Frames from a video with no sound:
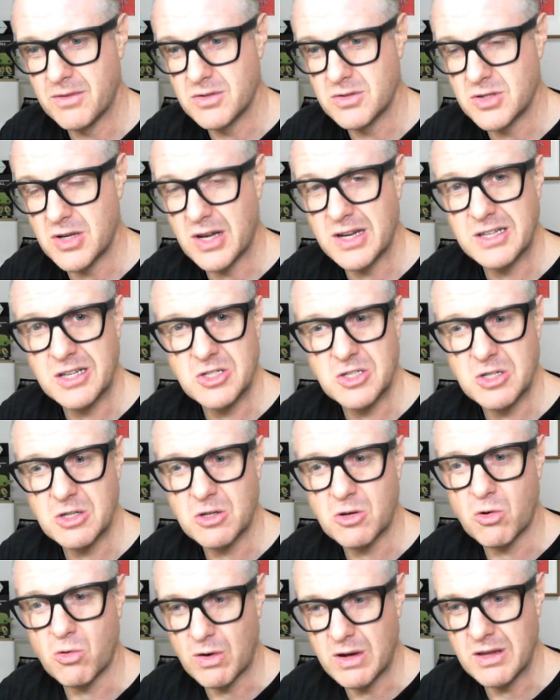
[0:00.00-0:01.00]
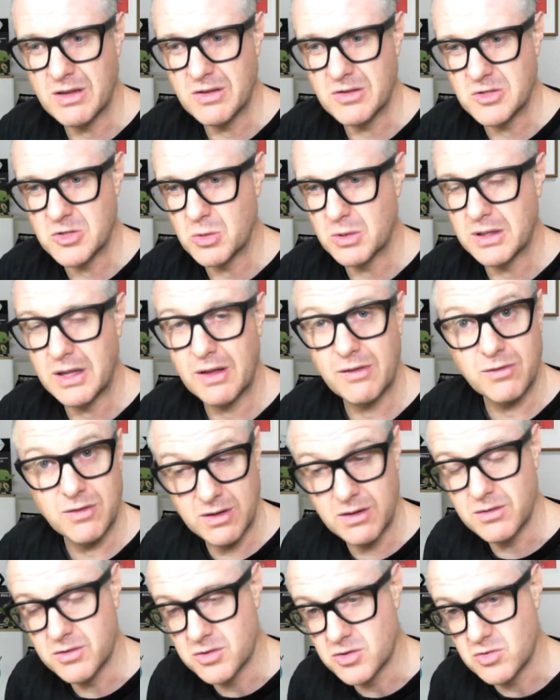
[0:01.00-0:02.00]
Zainichi Koreans who were left
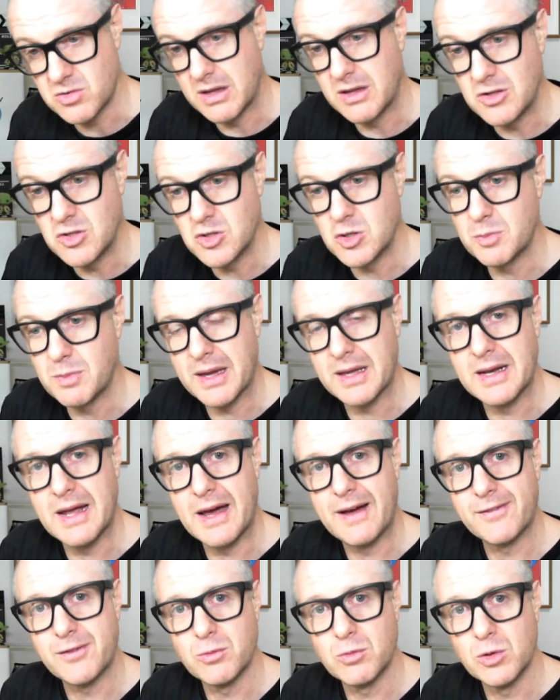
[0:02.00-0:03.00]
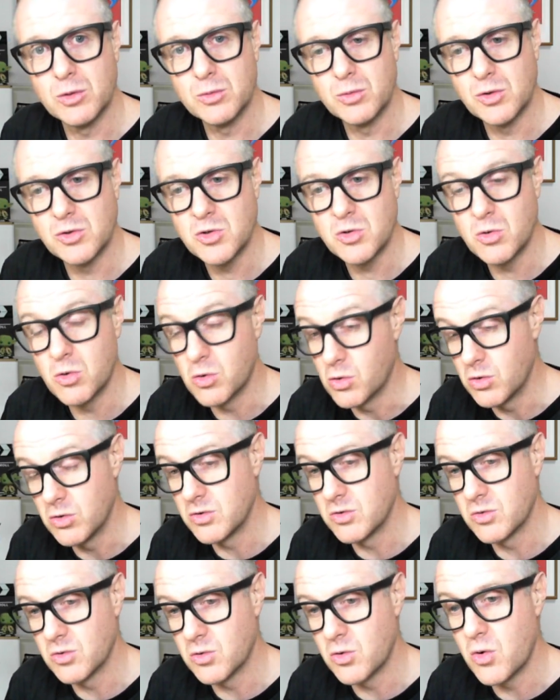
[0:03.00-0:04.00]
in Japan after World War II,
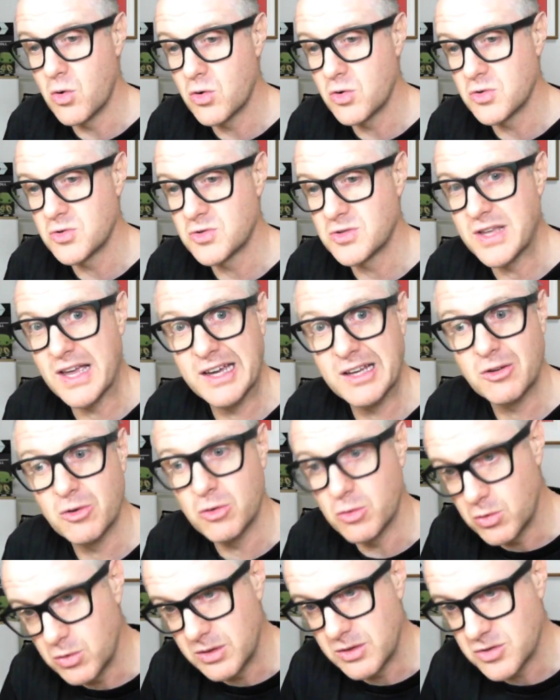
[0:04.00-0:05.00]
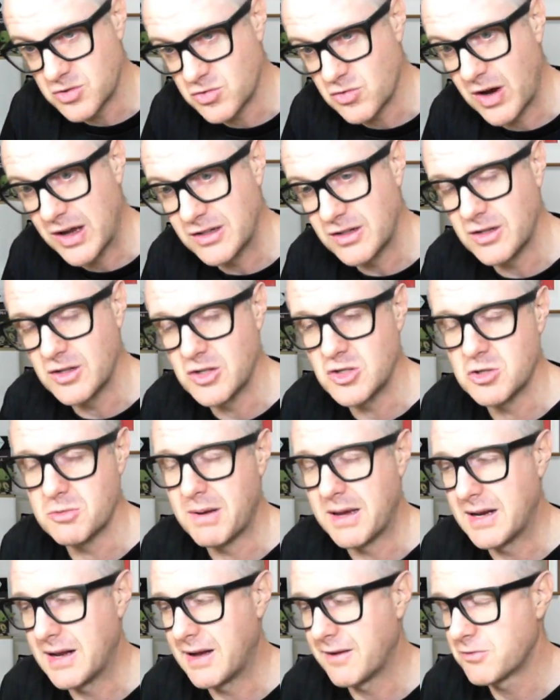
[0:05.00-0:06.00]
who stayed or were stranded in
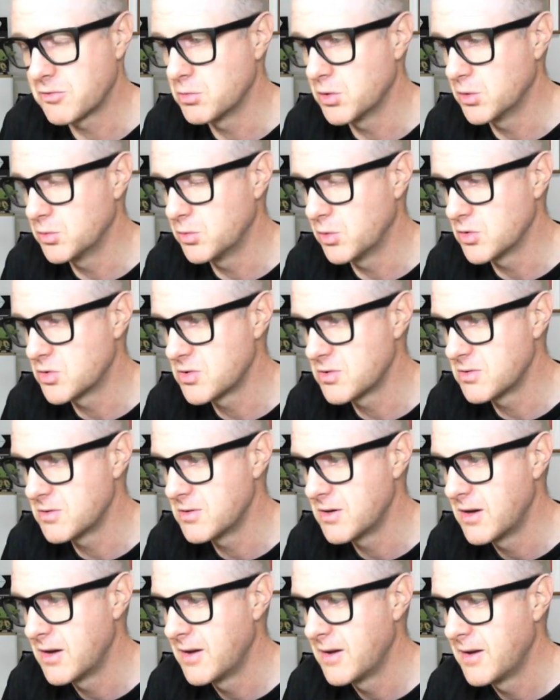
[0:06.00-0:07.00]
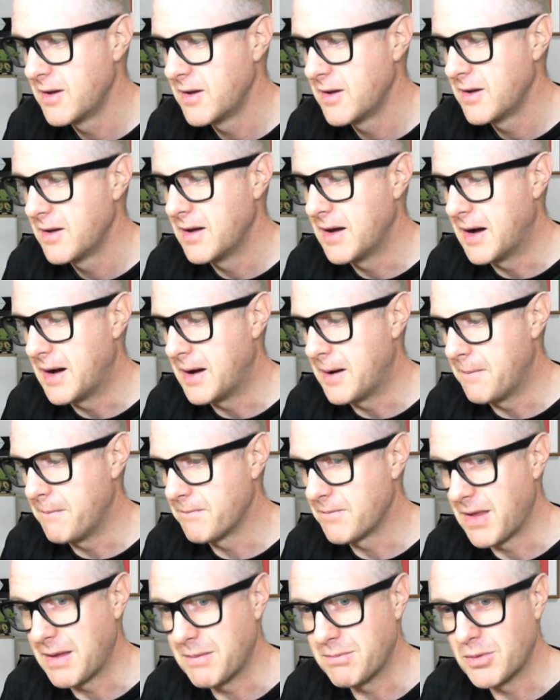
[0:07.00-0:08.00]
Japan after World War II,
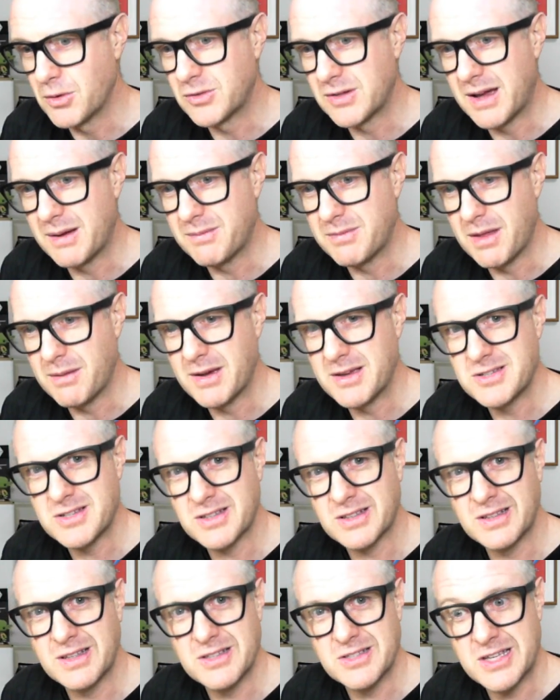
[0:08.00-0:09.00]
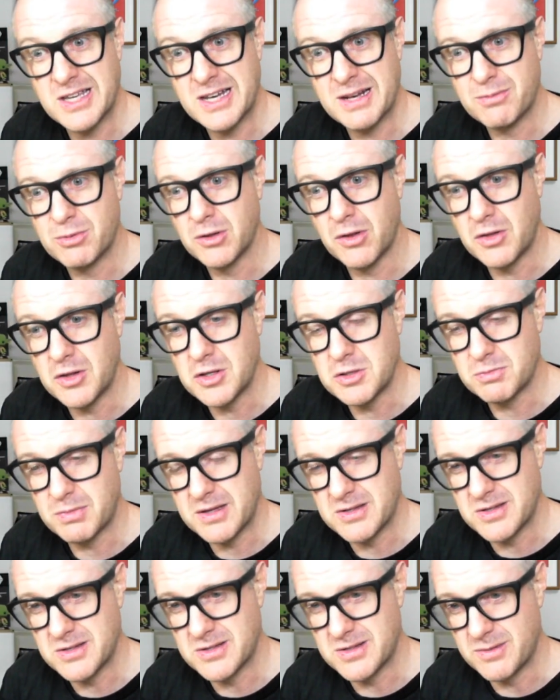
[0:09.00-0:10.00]
they built up. They basically set up all of these
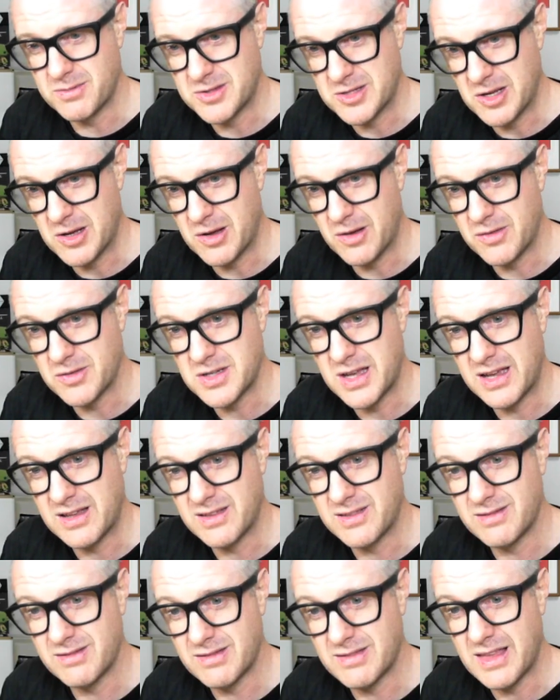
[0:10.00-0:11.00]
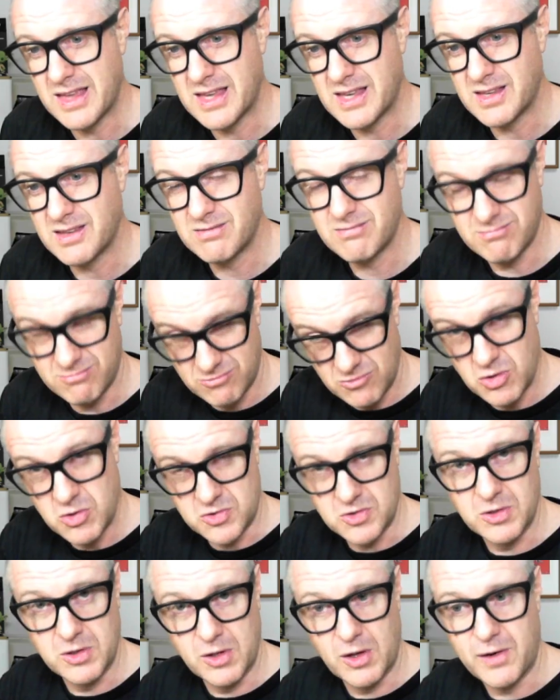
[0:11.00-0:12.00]
places themselves, and they
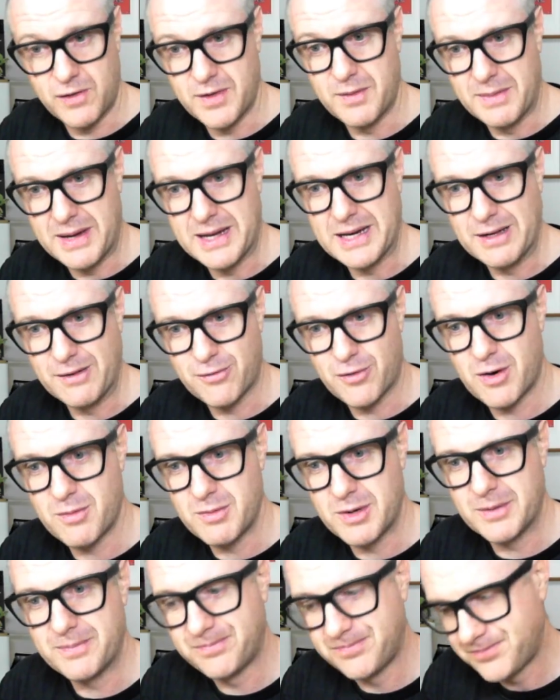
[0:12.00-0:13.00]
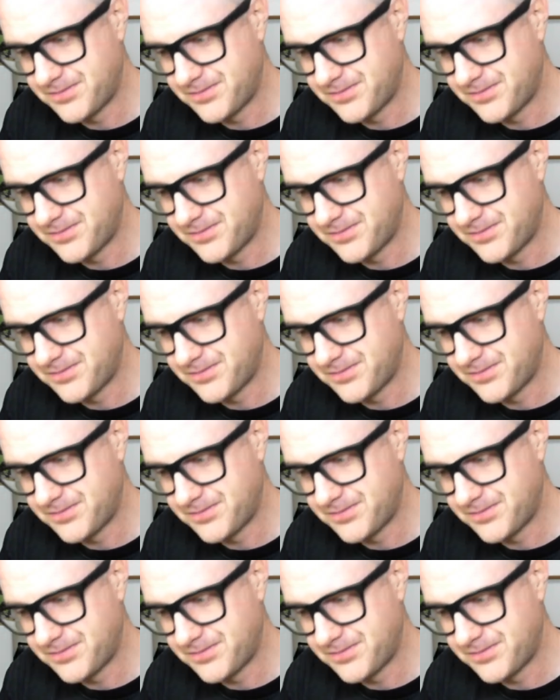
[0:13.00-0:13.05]
used a lot of the money from it